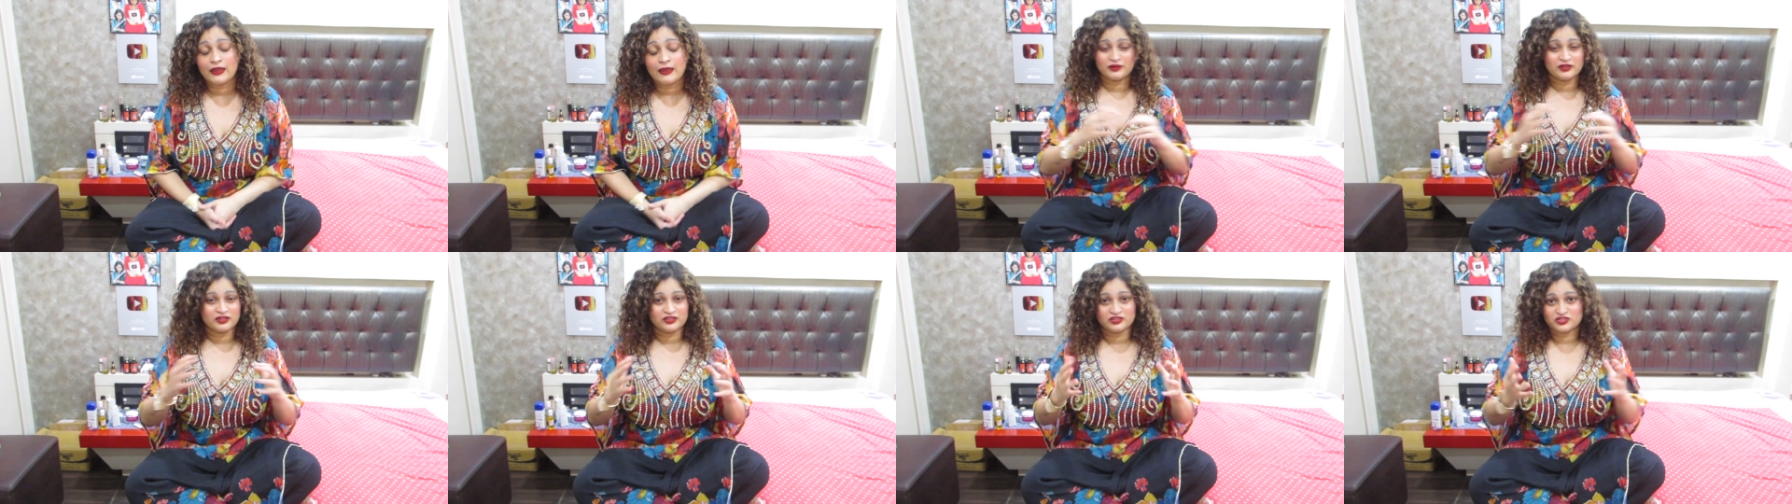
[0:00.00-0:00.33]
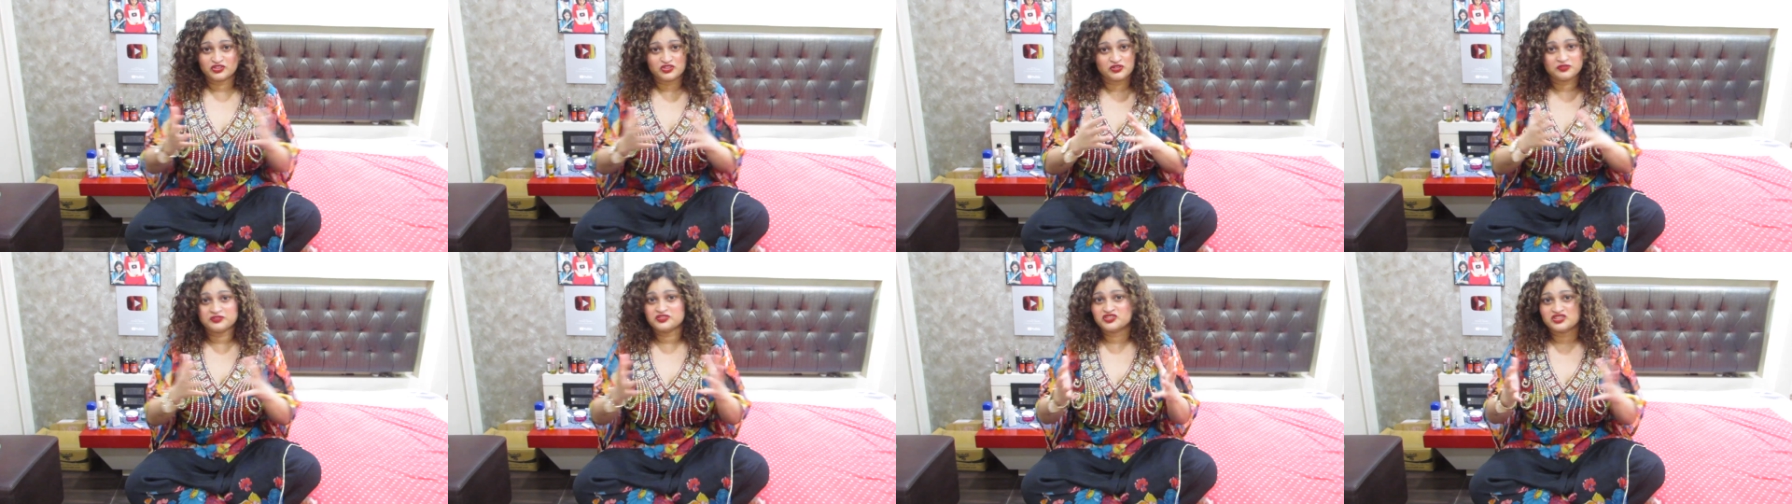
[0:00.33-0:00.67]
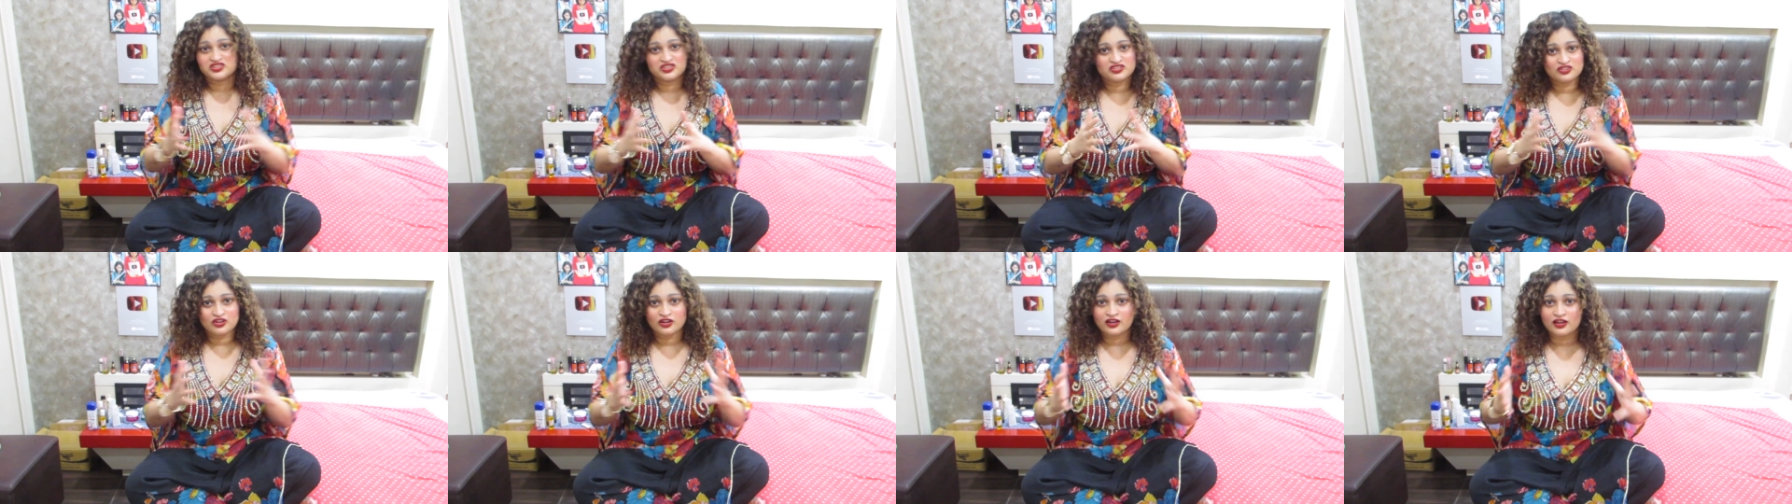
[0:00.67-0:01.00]
but she was
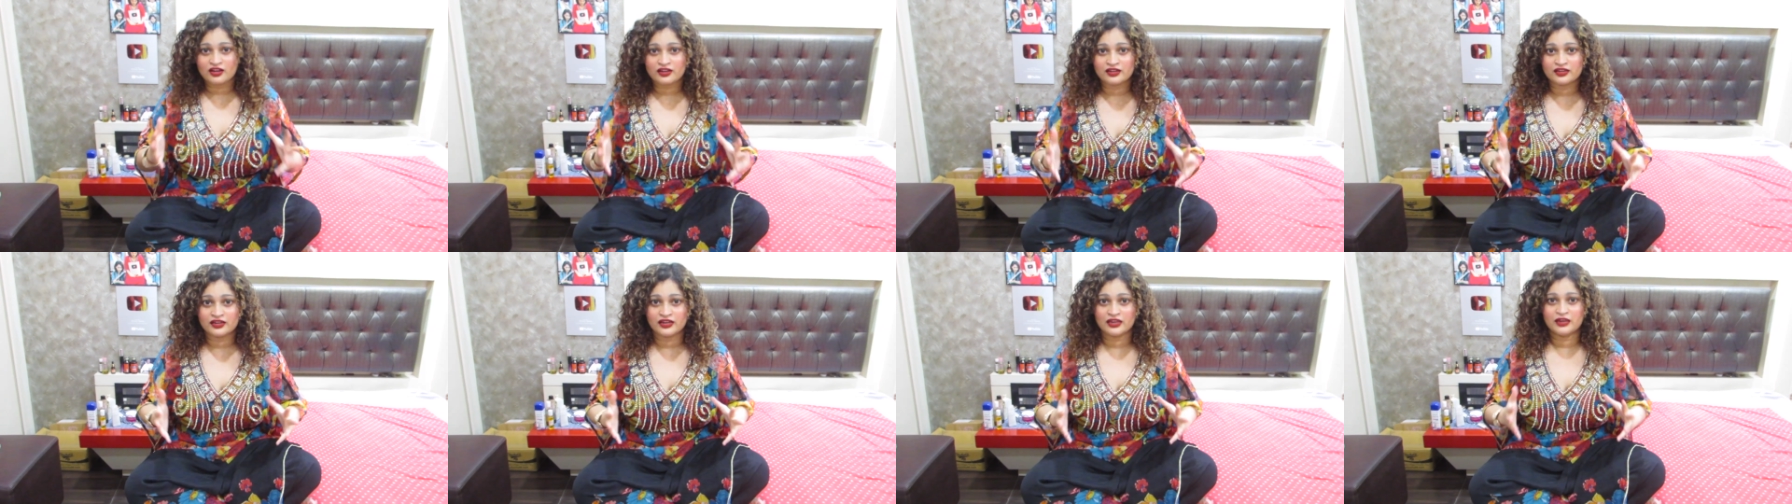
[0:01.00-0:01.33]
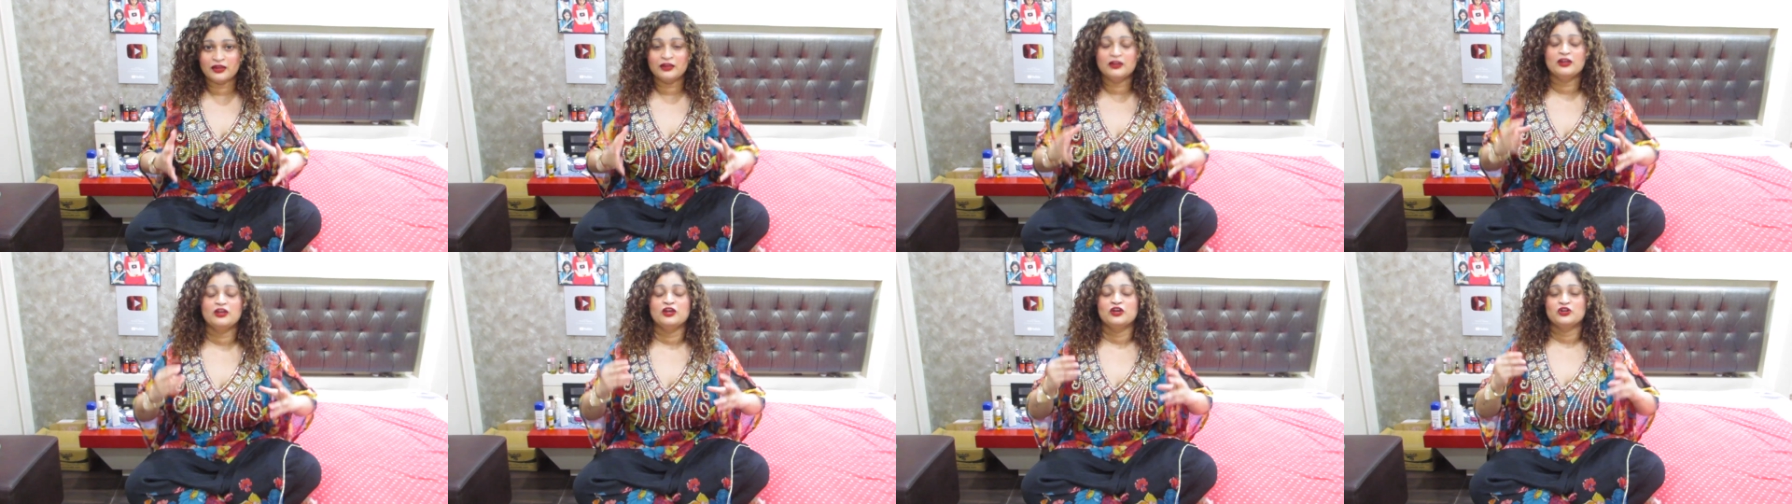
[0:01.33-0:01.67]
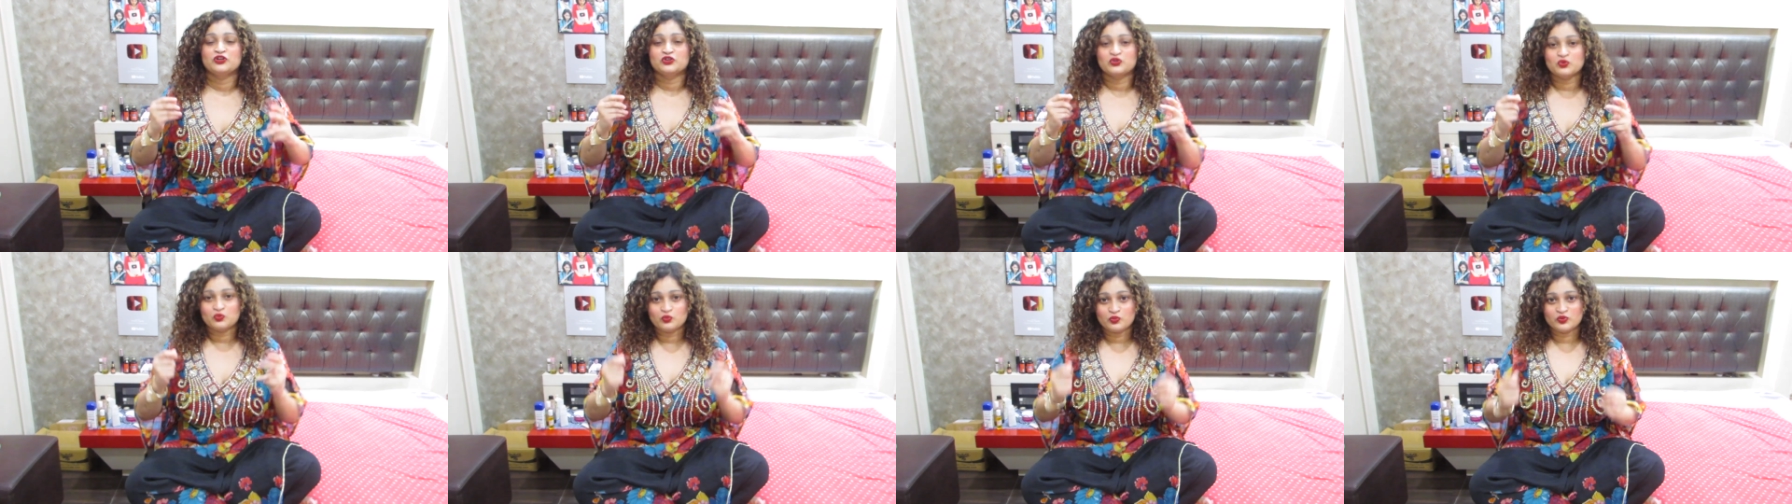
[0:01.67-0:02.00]
just not agreeing
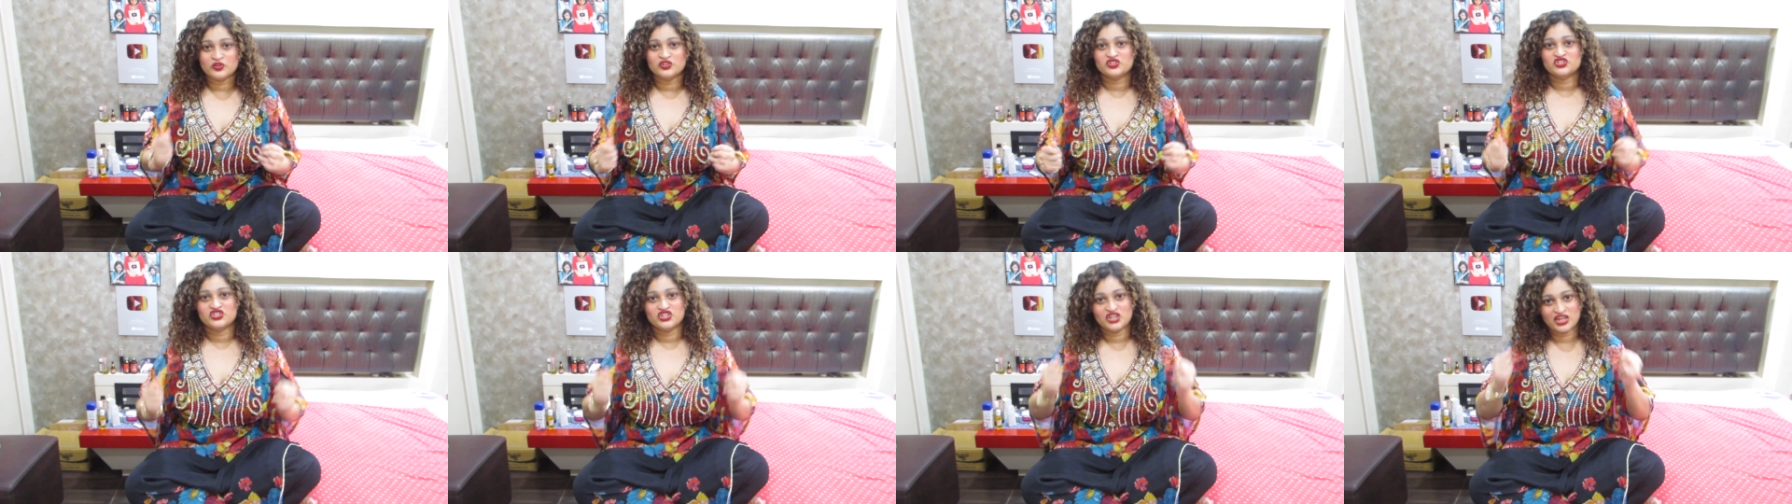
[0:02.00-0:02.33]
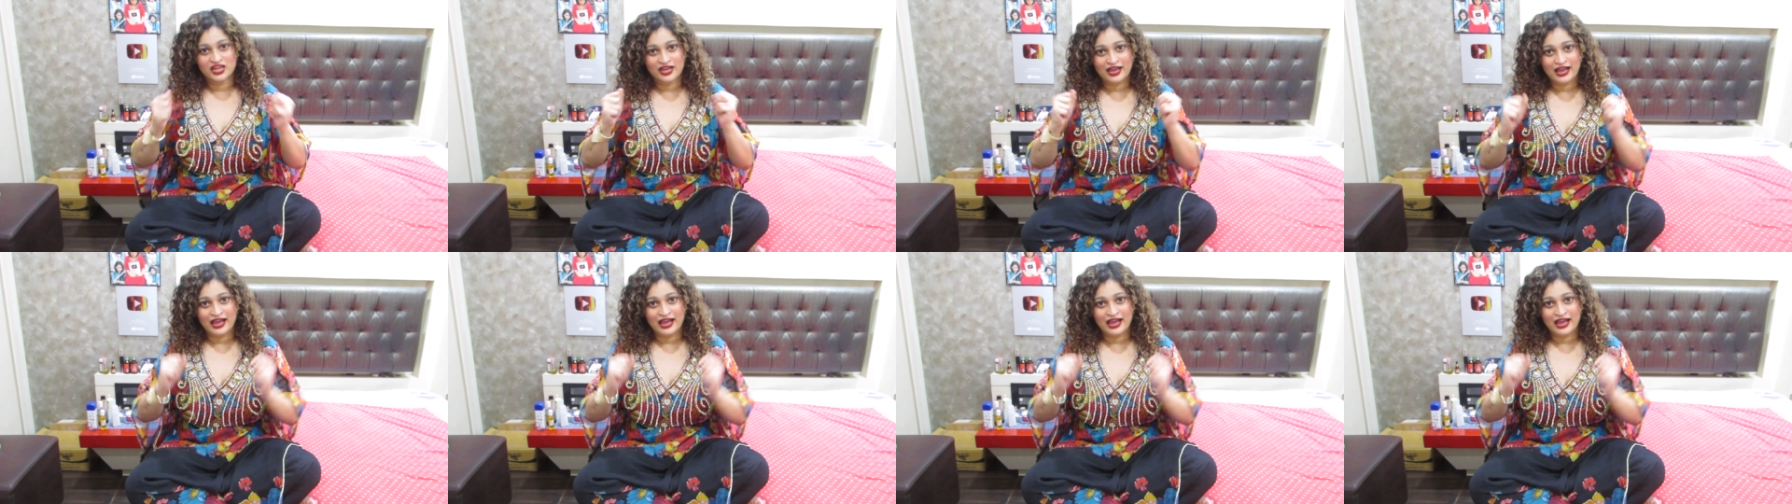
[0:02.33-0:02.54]
to which